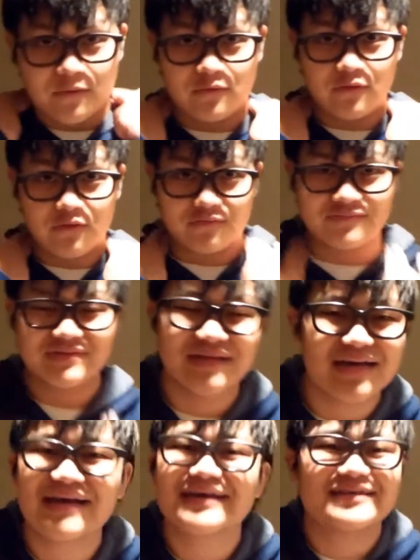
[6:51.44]
our nerves.
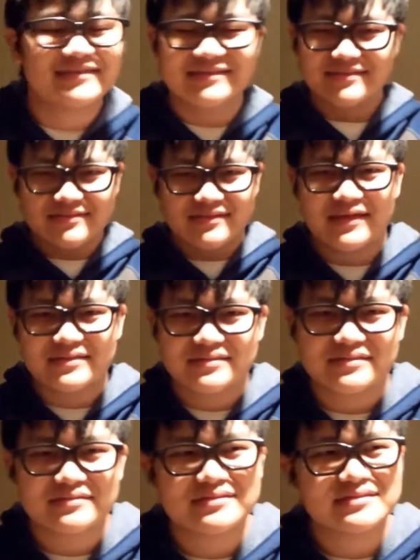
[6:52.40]

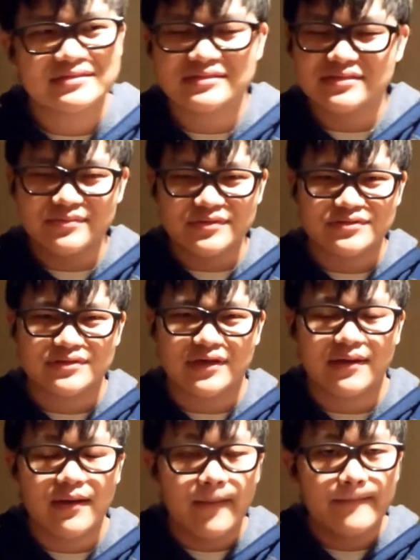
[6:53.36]
It's similar to
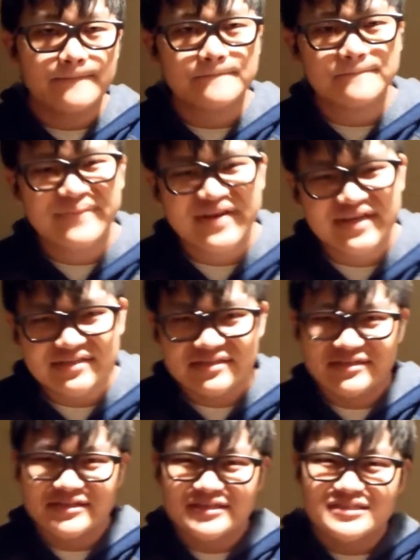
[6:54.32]
that.
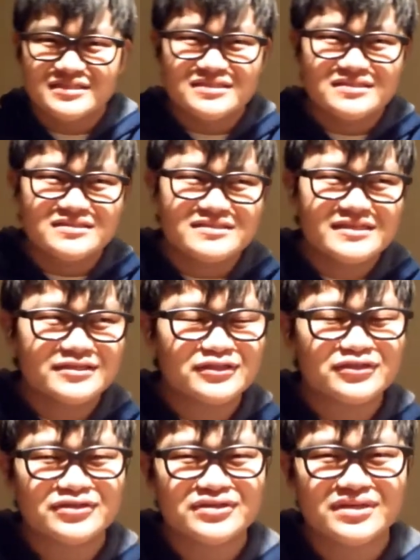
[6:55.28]
But
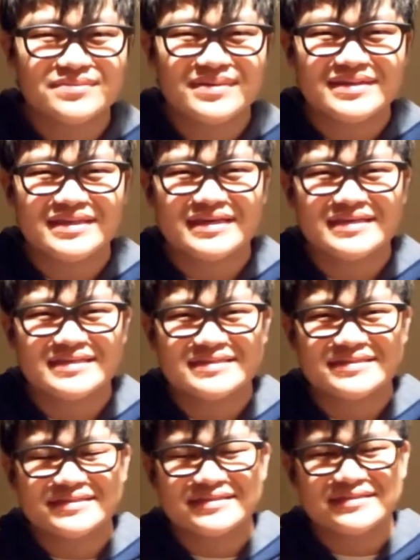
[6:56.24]
interesting about that
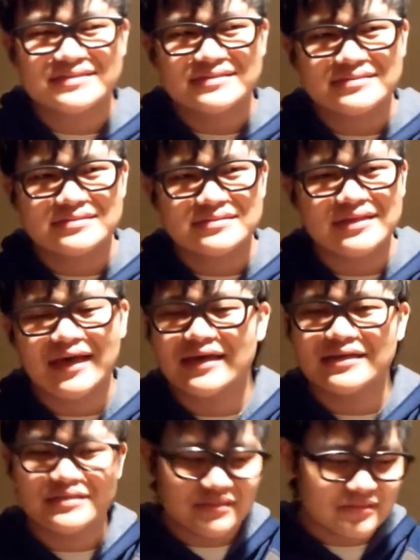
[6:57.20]
is
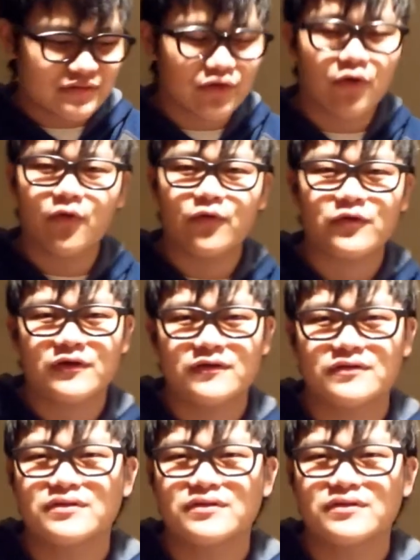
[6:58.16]
that it's so